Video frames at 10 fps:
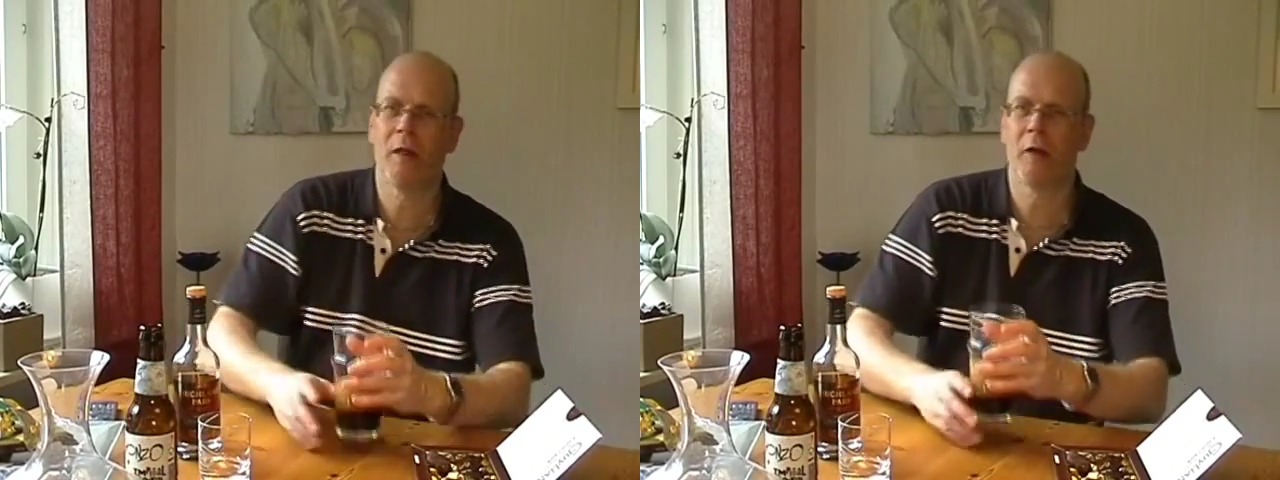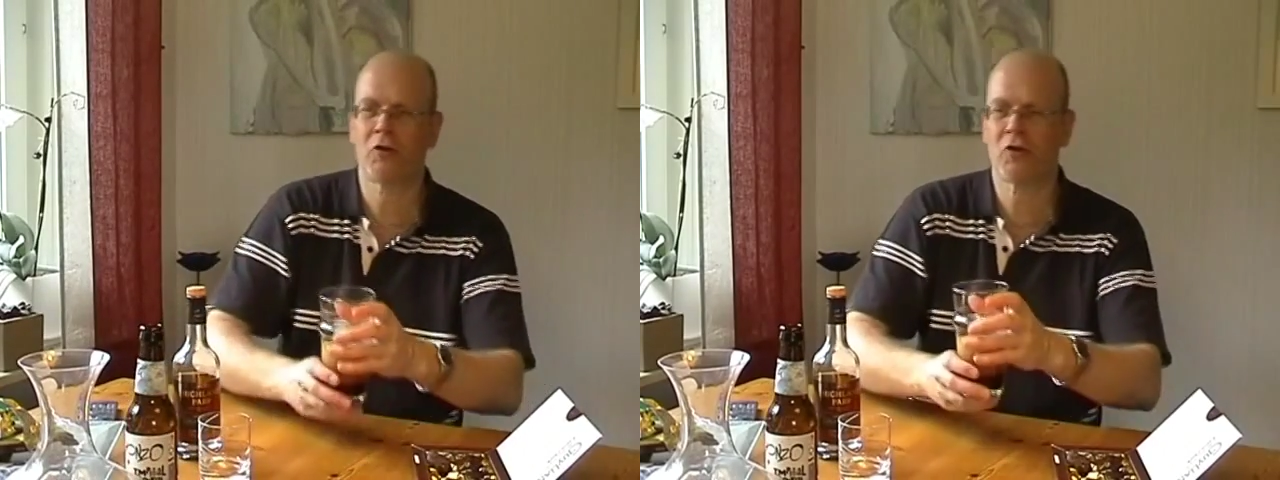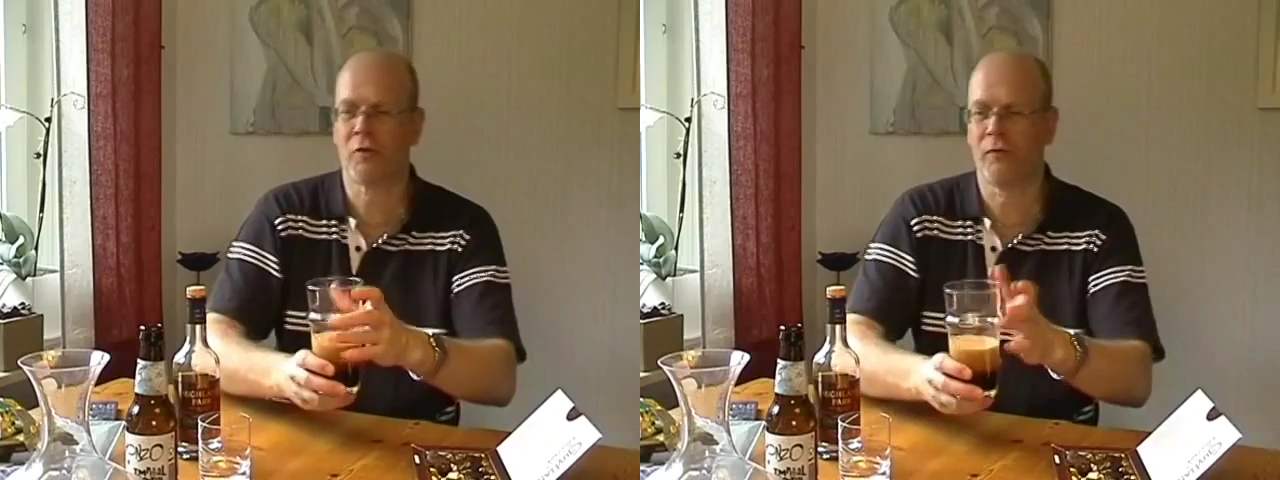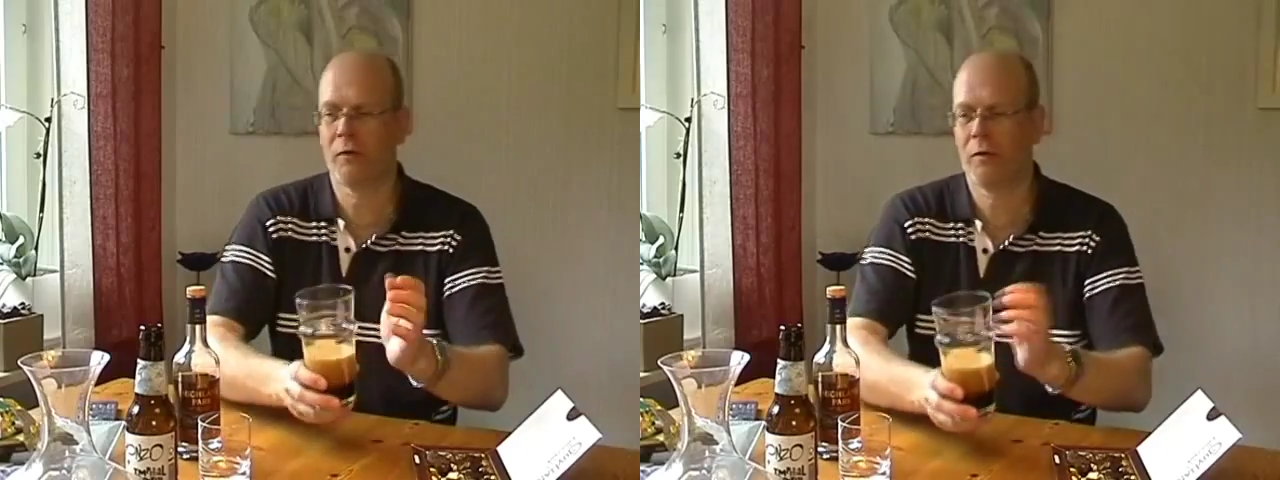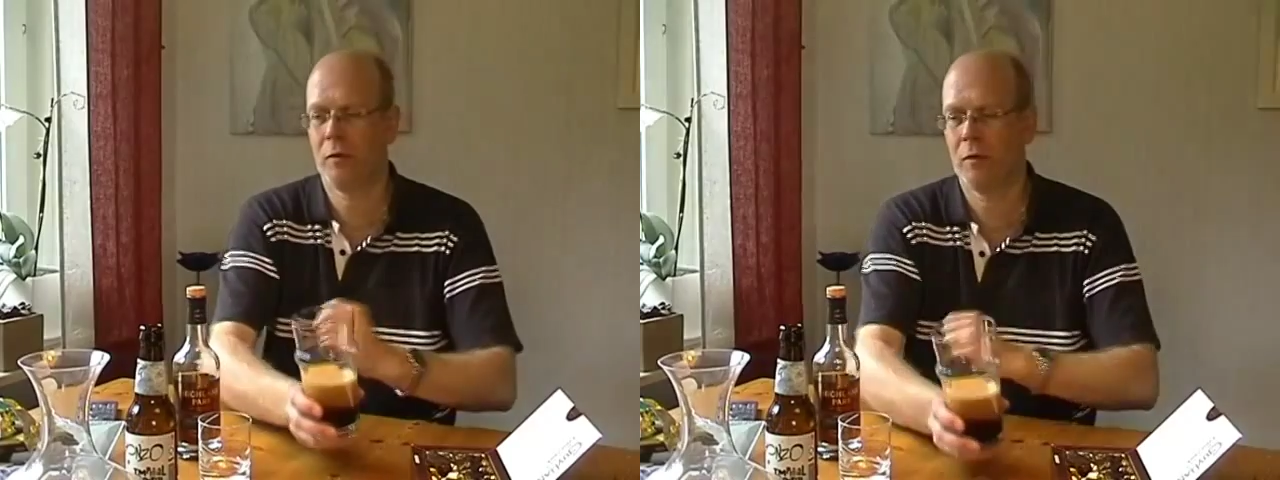lots of
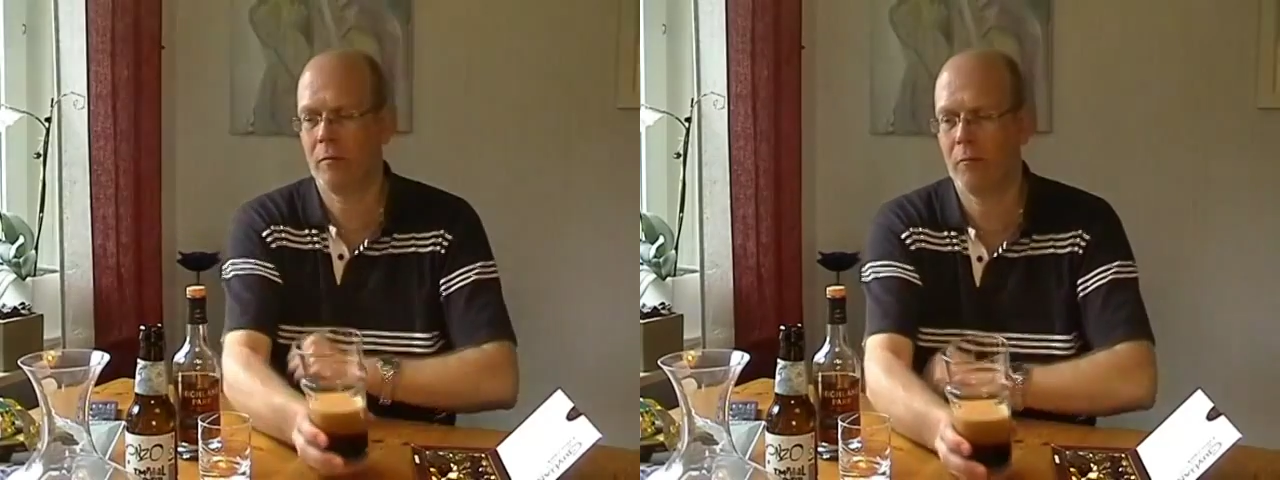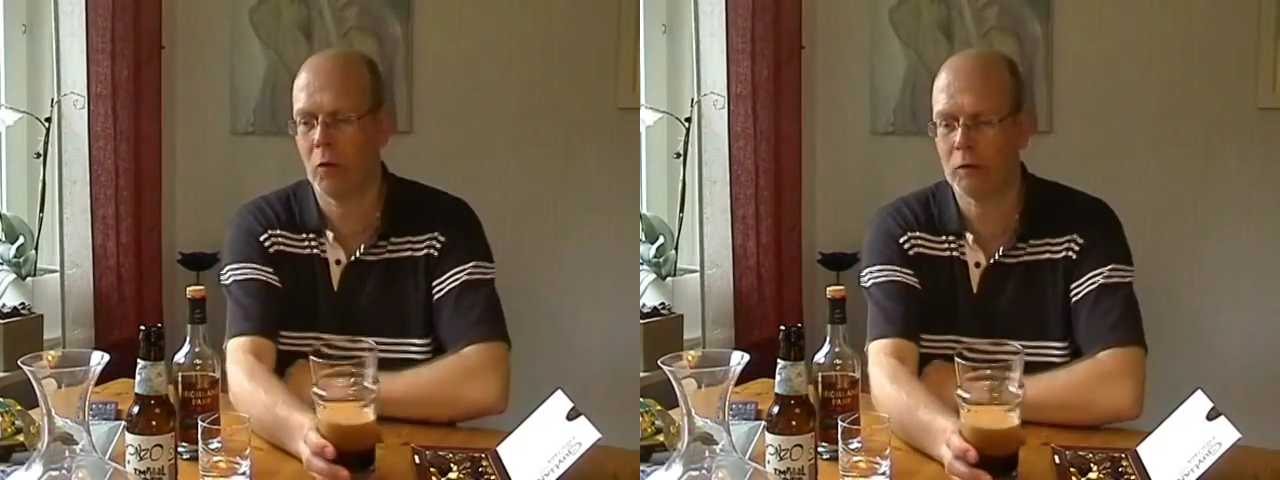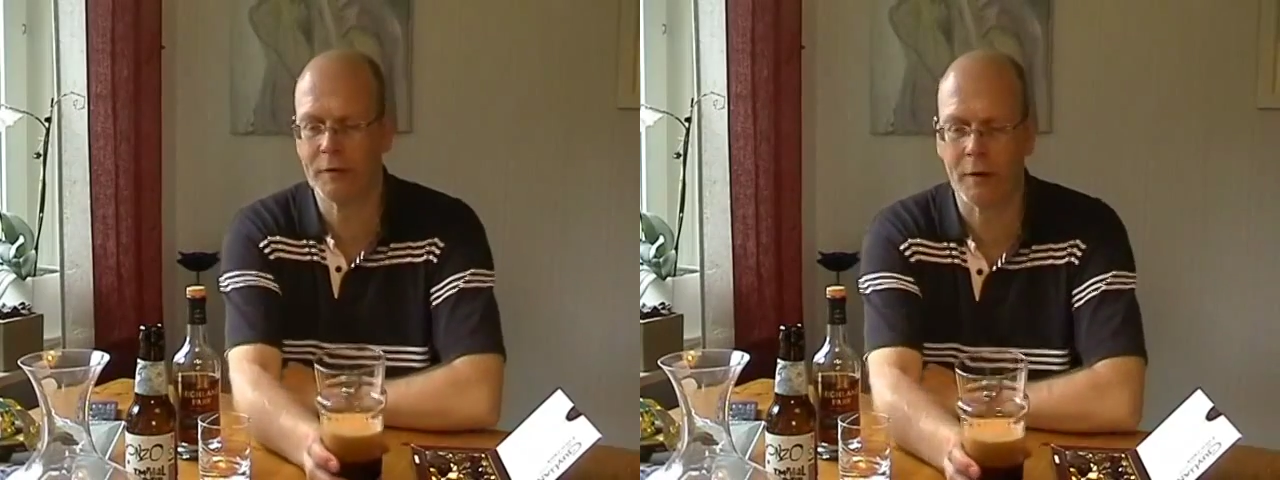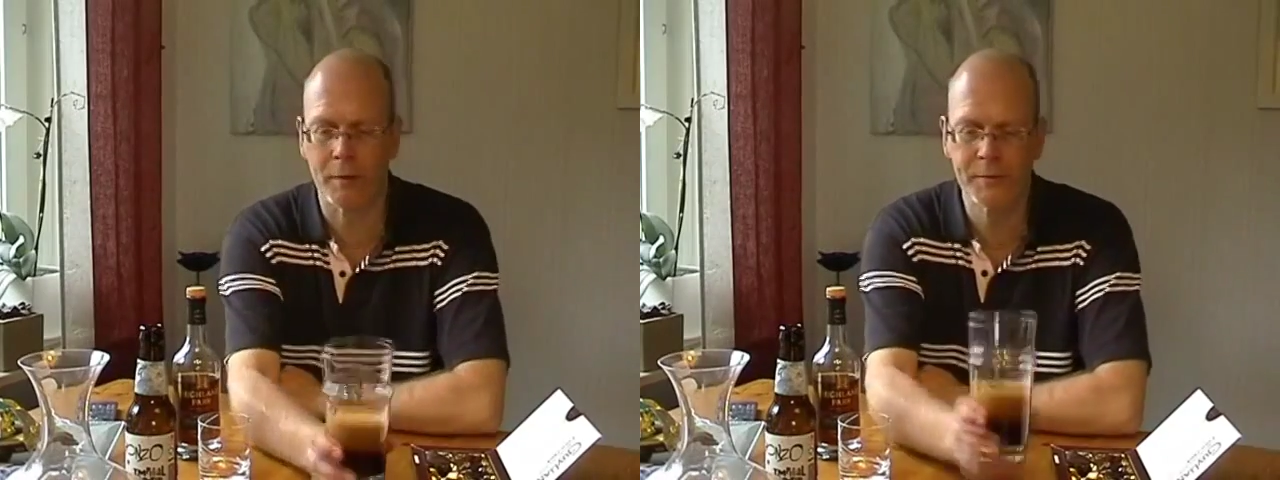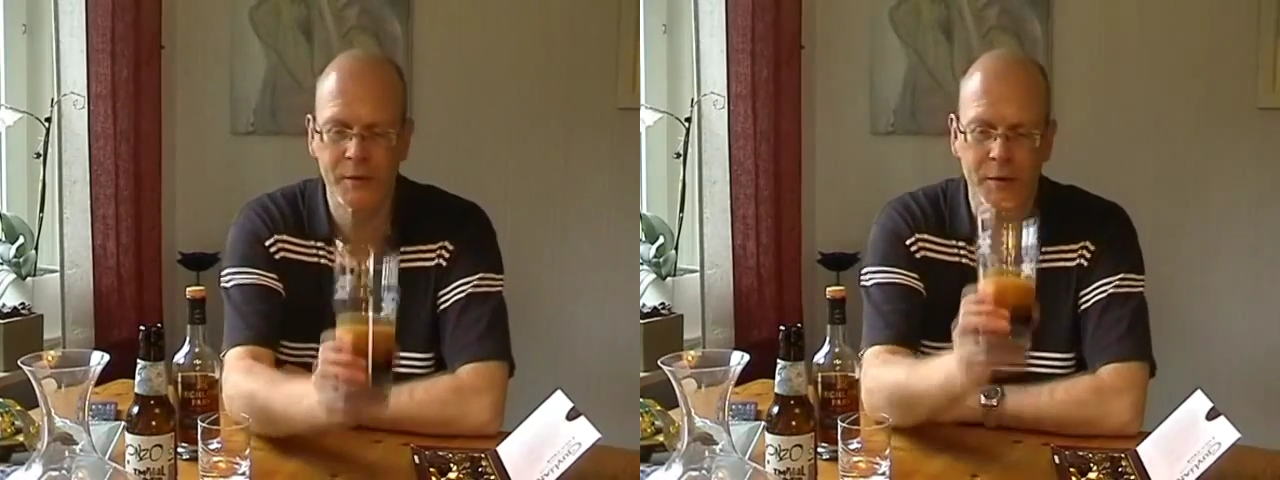malt and
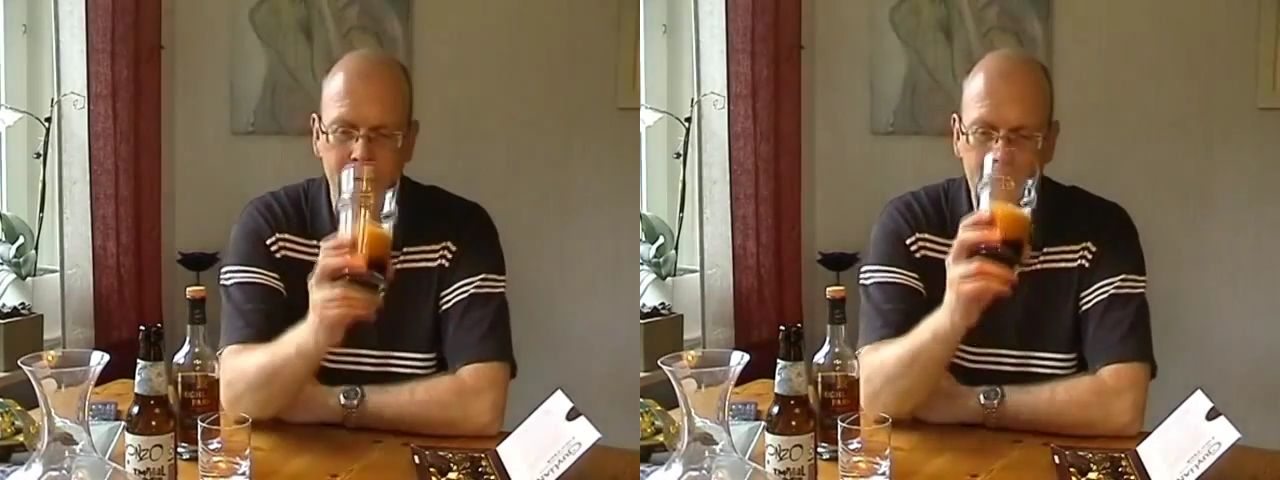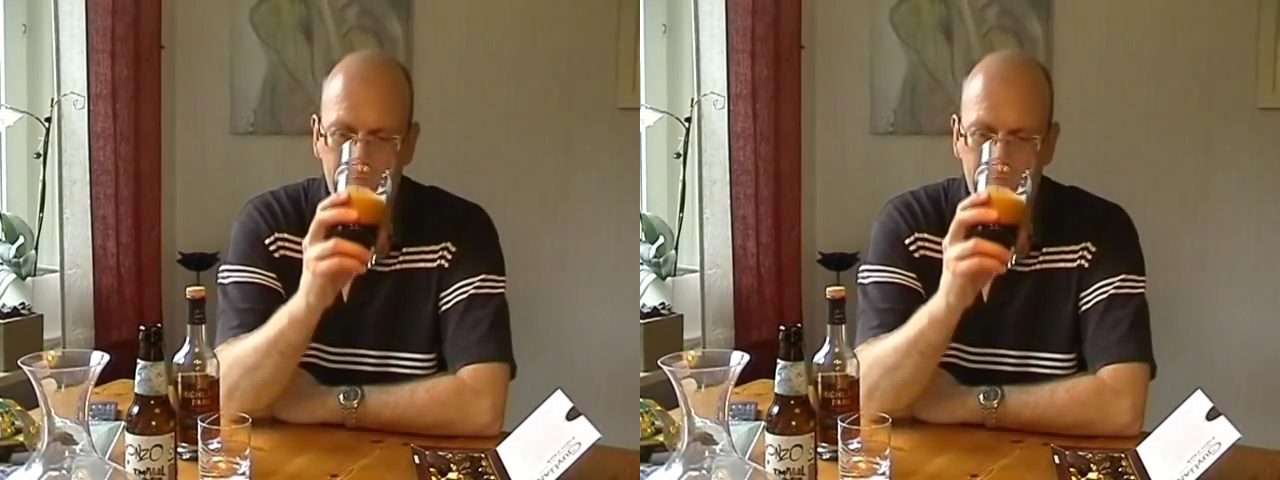hops,